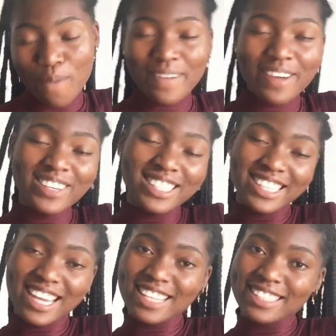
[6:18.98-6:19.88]
When was
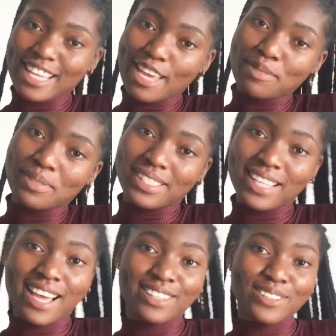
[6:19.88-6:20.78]
the last time you
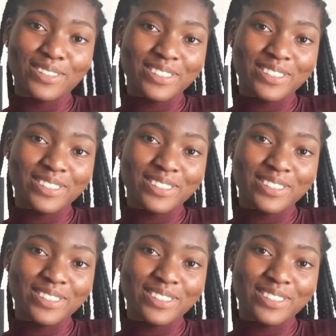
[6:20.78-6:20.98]
sang to